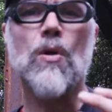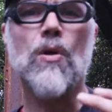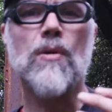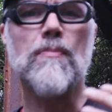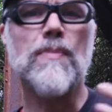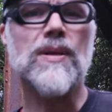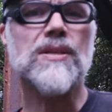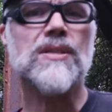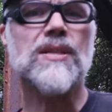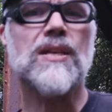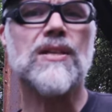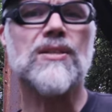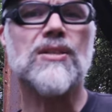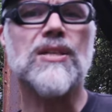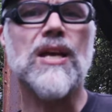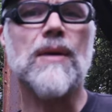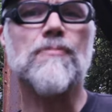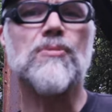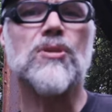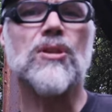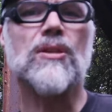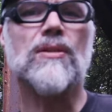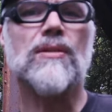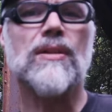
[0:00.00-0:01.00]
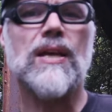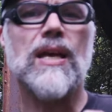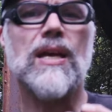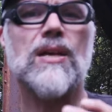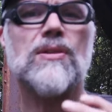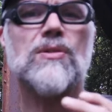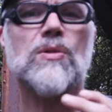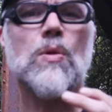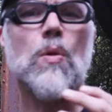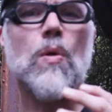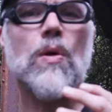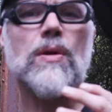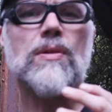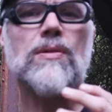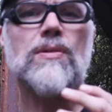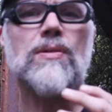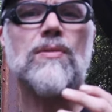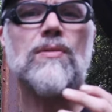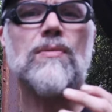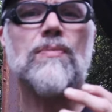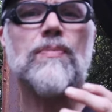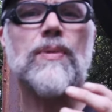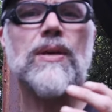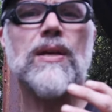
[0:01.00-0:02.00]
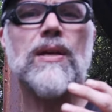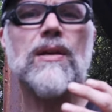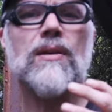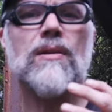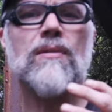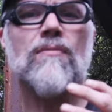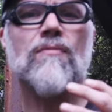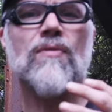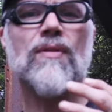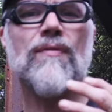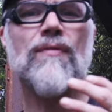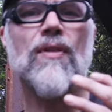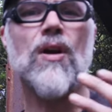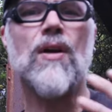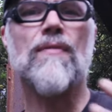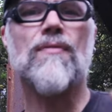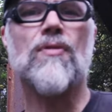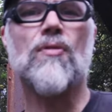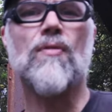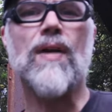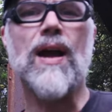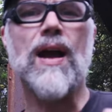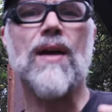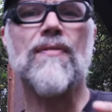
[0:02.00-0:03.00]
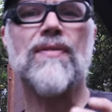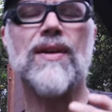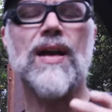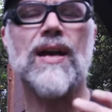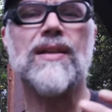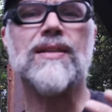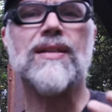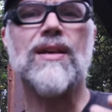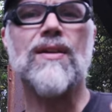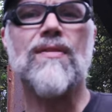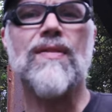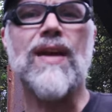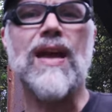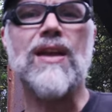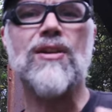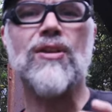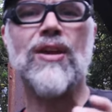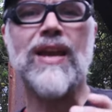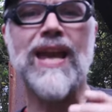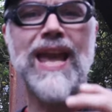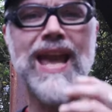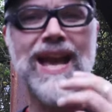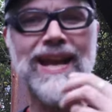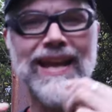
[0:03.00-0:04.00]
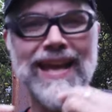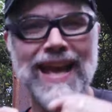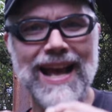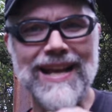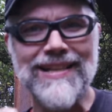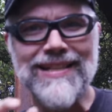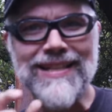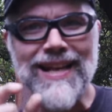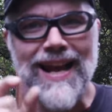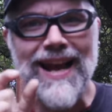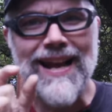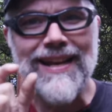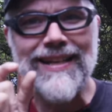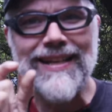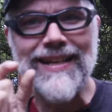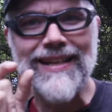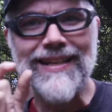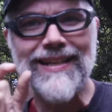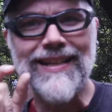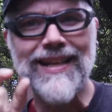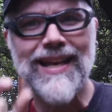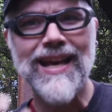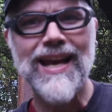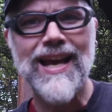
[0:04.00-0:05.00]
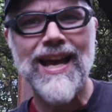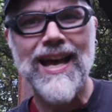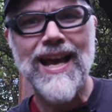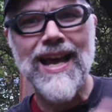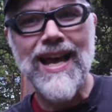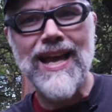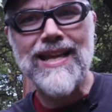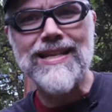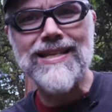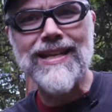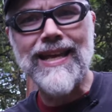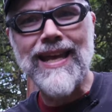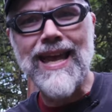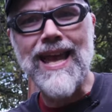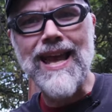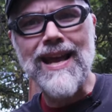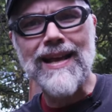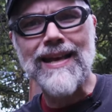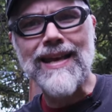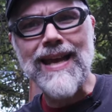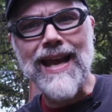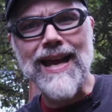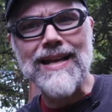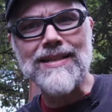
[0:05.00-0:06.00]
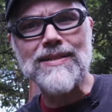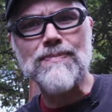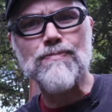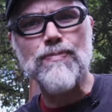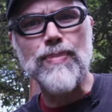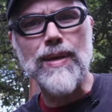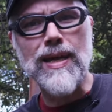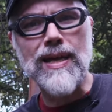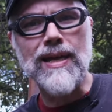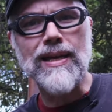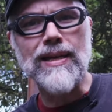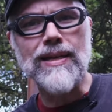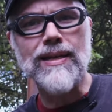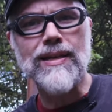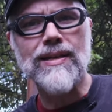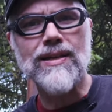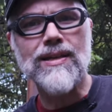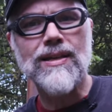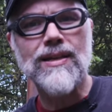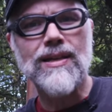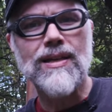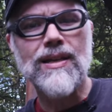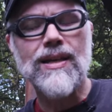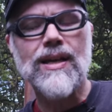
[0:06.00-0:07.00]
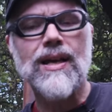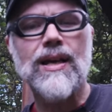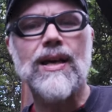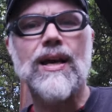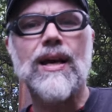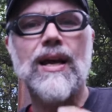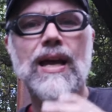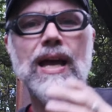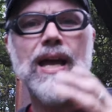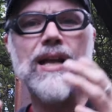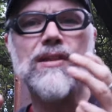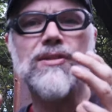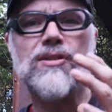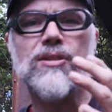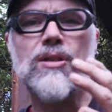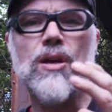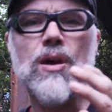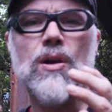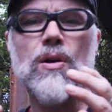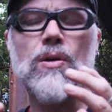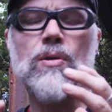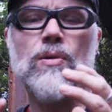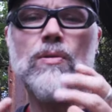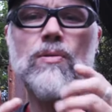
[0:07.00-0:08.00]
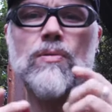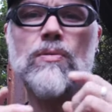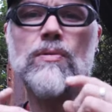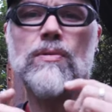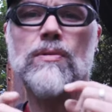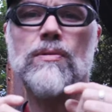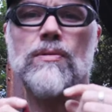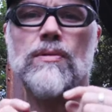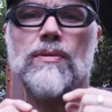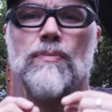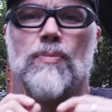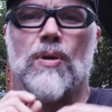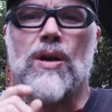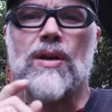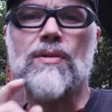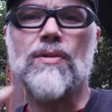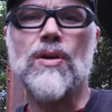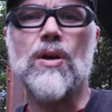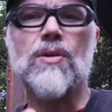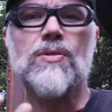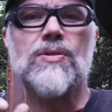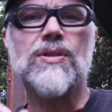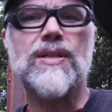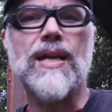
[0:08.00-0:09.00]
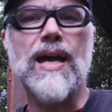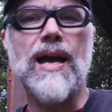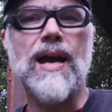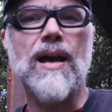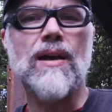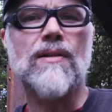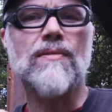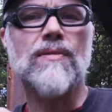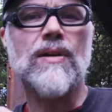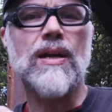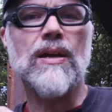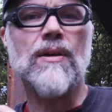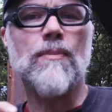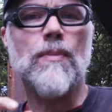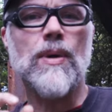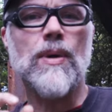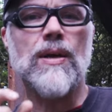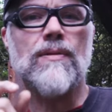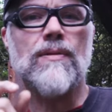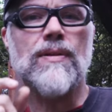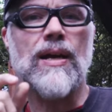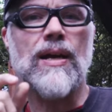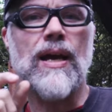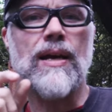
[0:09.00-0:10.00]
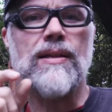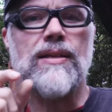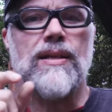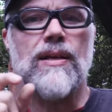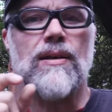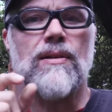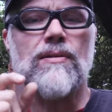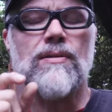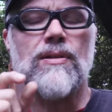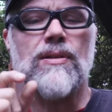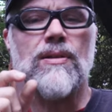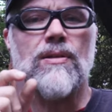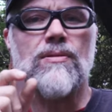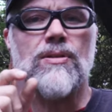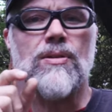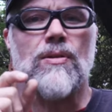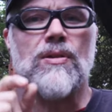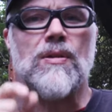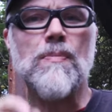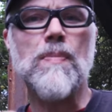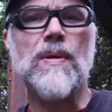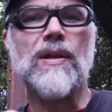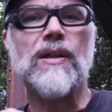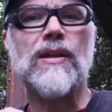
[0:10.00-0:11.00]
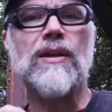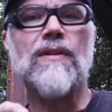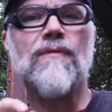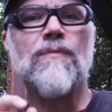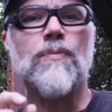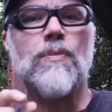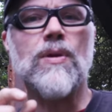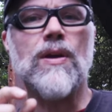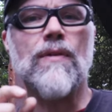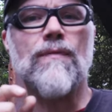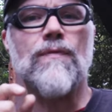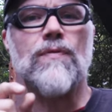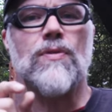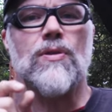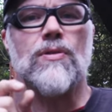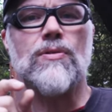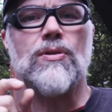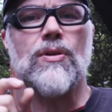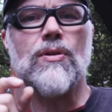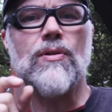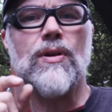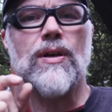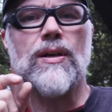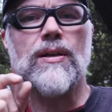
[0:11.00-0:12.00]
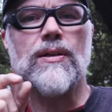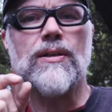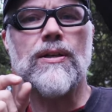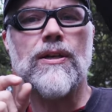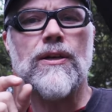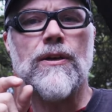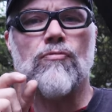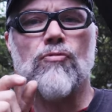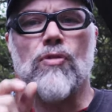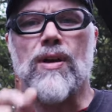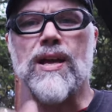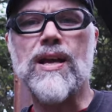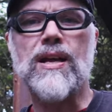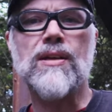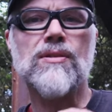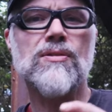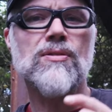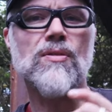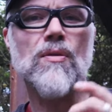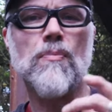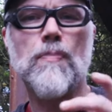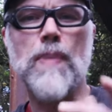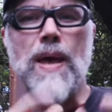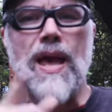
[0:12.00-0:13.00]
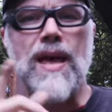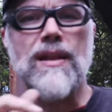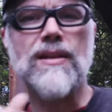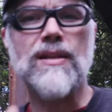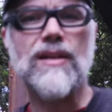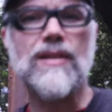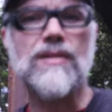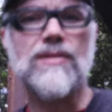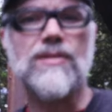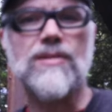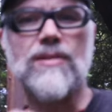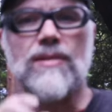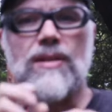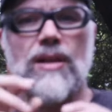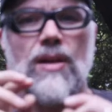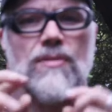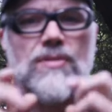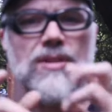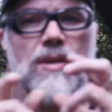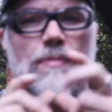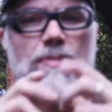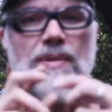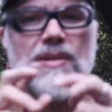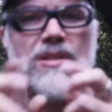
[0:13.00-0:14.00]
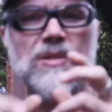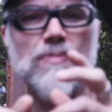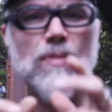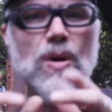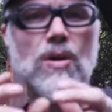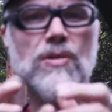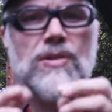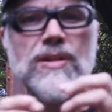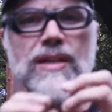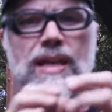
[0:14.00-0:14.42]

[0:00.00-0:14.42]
or misconception, is going to revolve around the idea that you can't cast tiny and you can't cast big. And so to break those down, I mean, the idea, so typically if you're doing rings or pendants, and, you know, something small